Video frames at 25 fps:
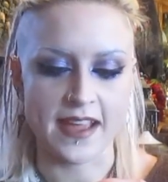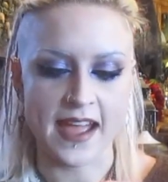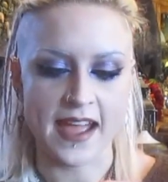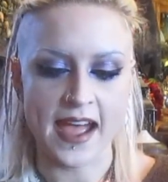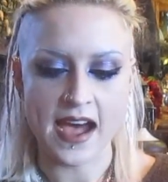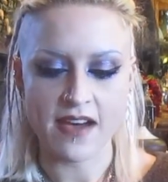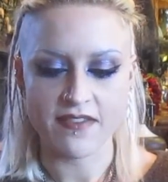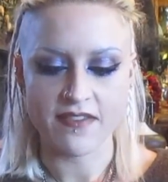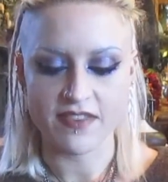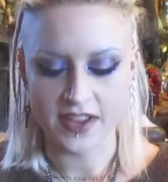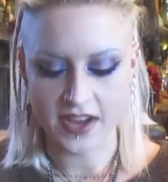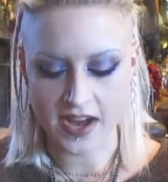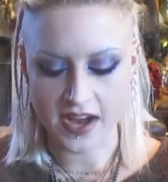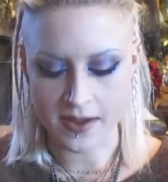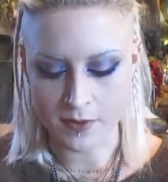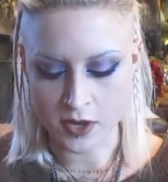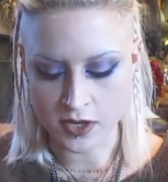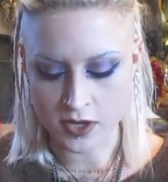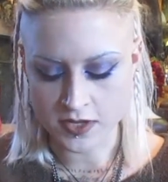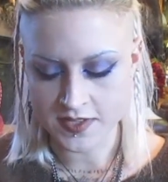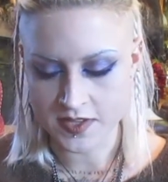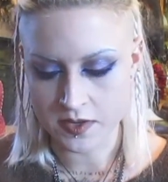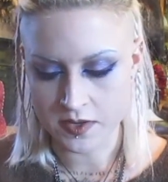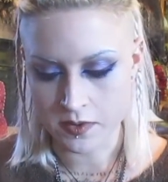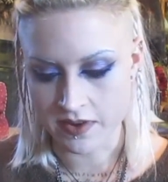to have it. I'm
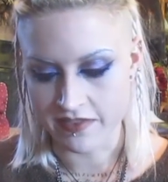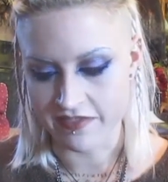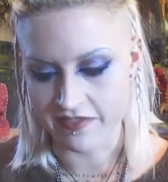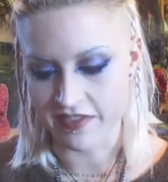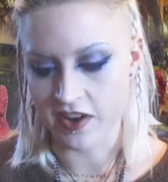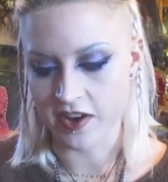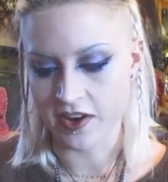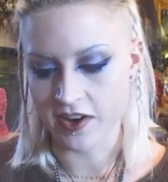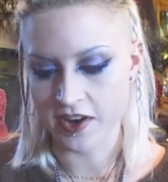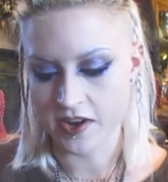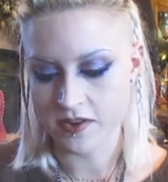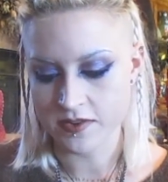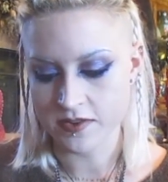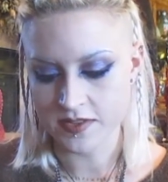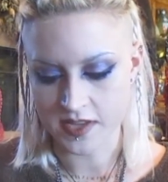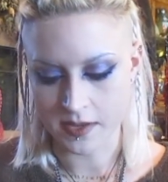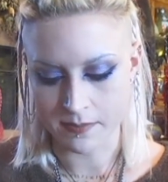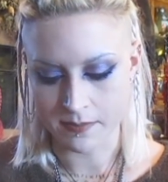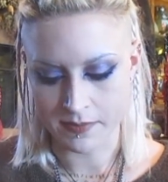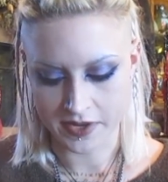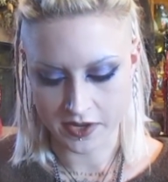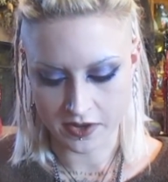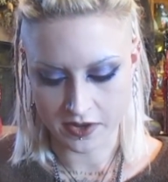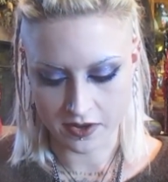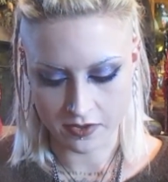also a Virgo, so
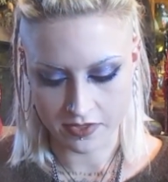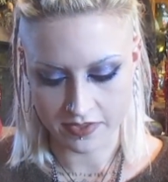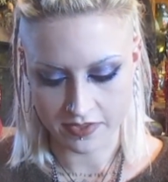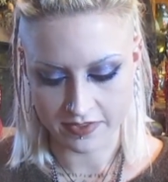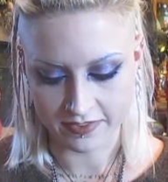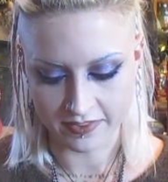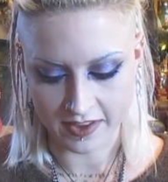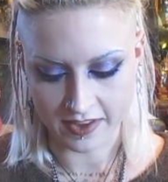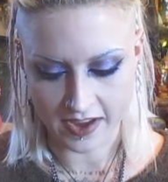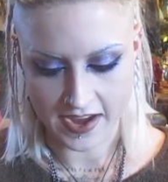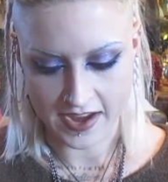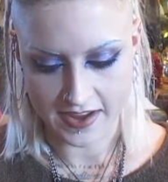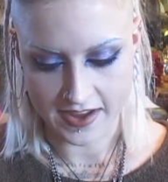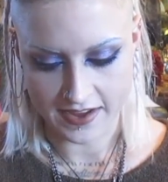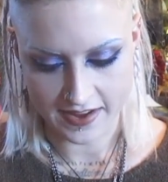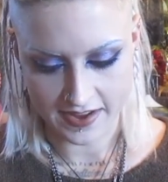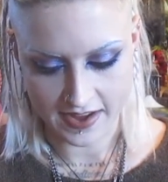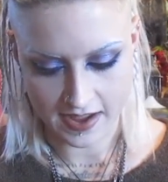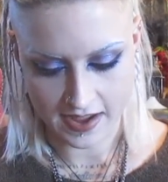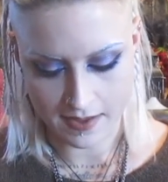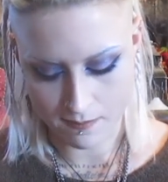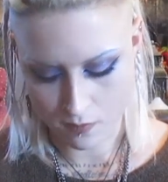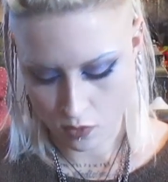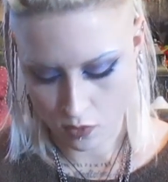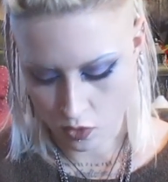I'm an earth sign, and
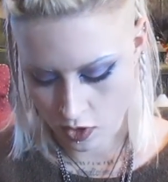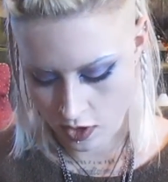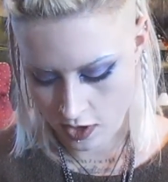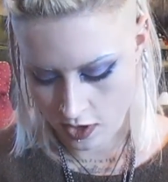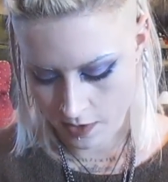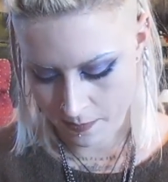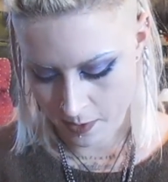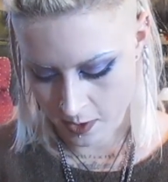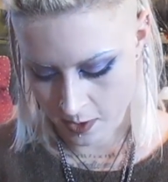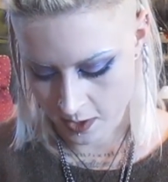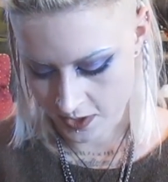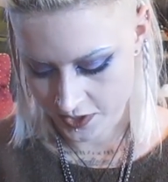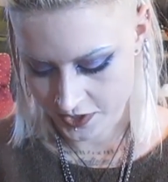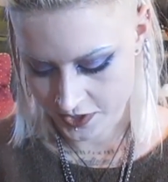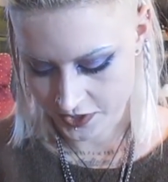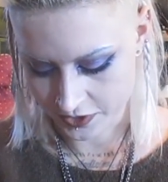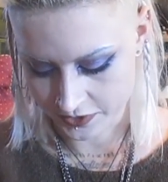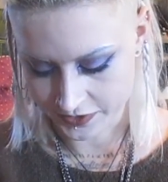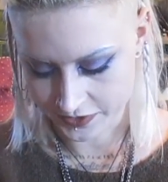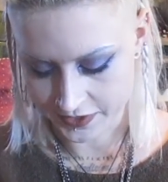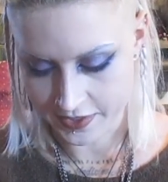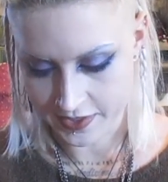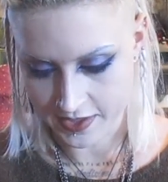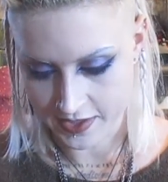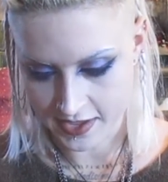I'm more partial
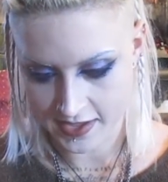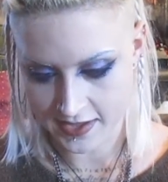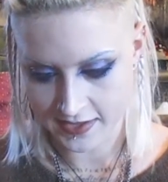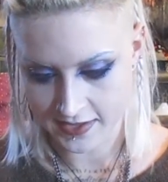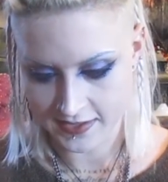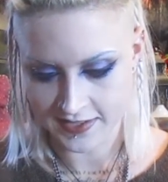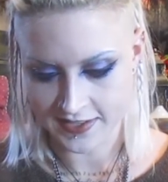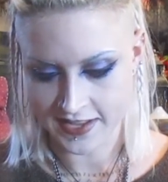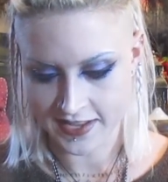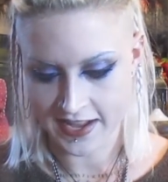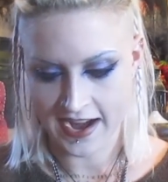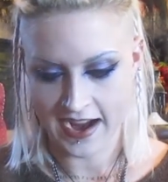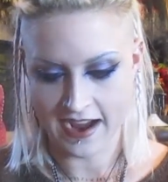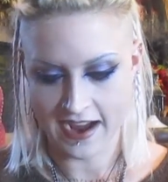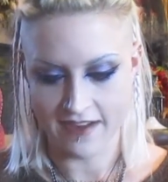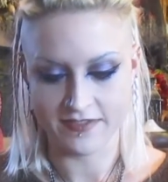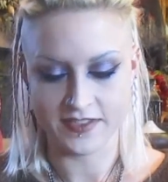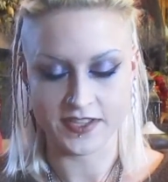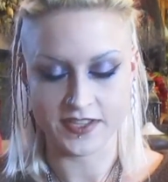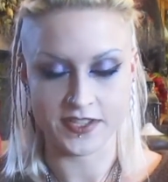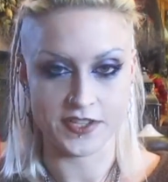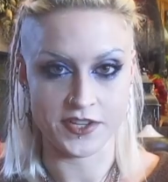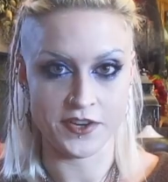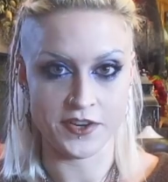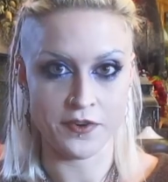to things that have
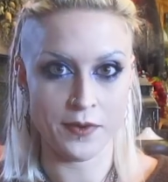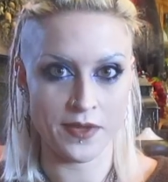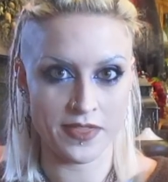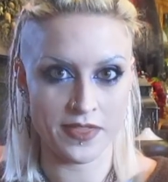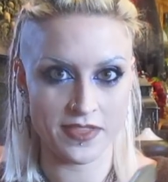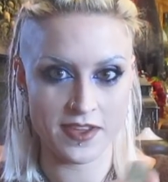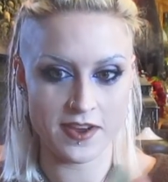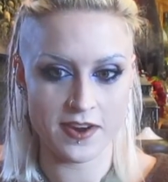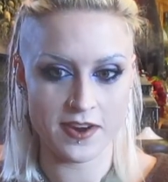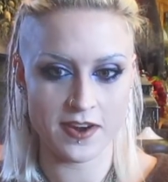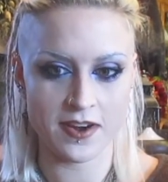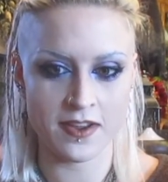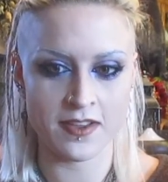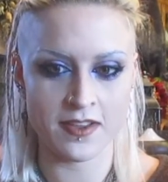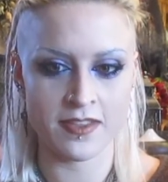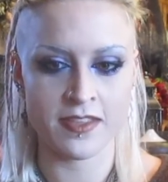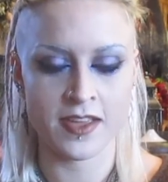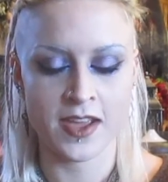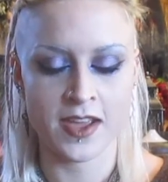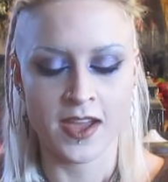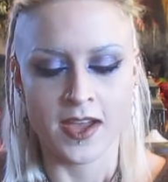to do with the earth.